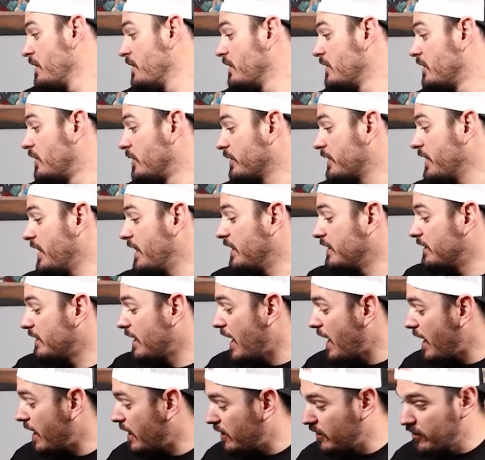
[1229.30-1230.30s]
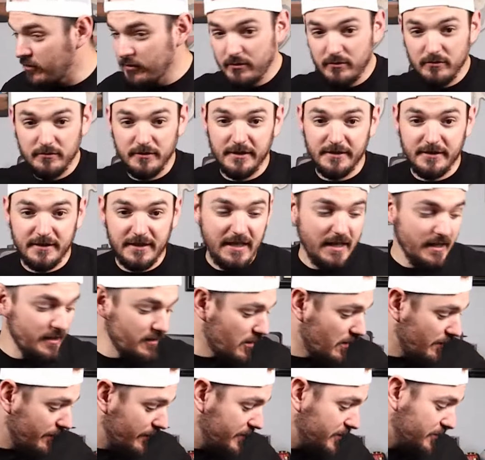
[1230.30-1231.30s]
Okay, now let's get
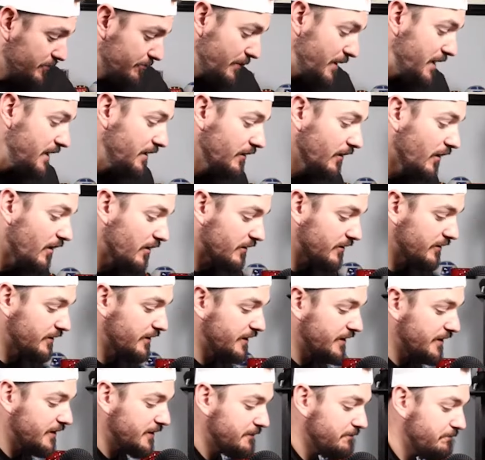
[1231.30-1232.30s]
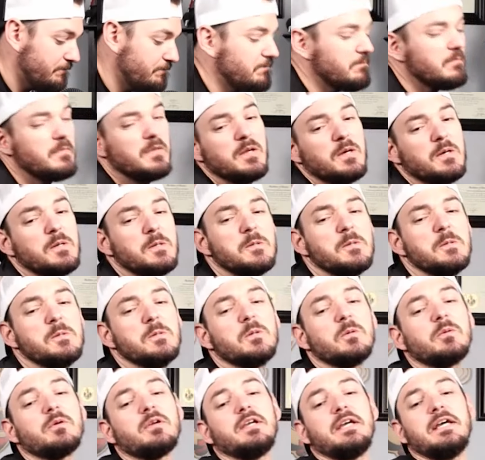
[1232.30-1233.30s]
on this me locker here.
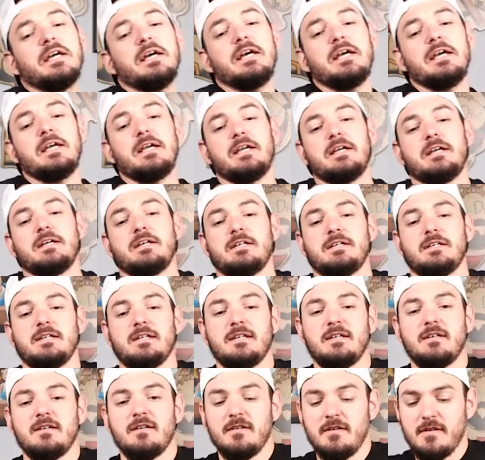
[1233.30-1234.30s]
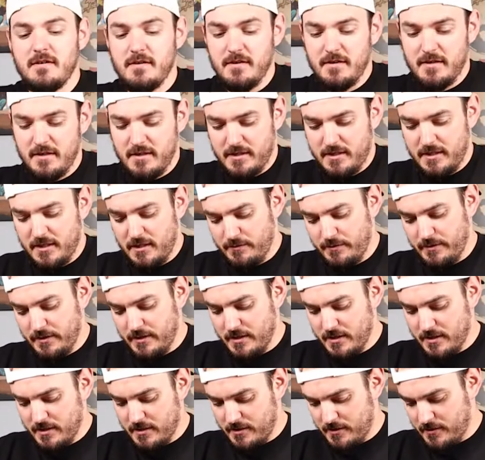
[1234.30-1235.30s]
Okay. Here we
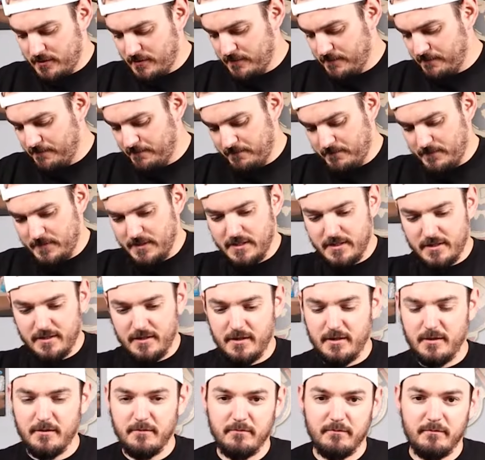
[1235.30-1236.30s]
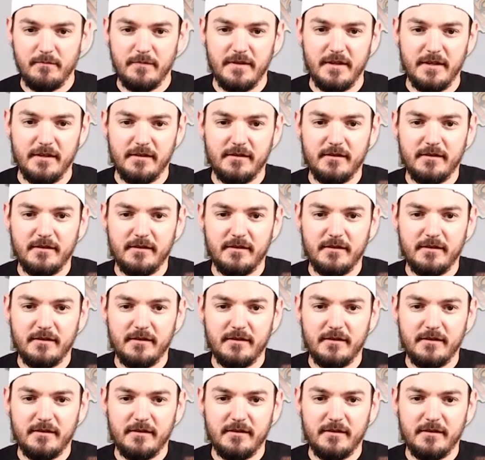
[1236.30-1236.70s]
go. Um, this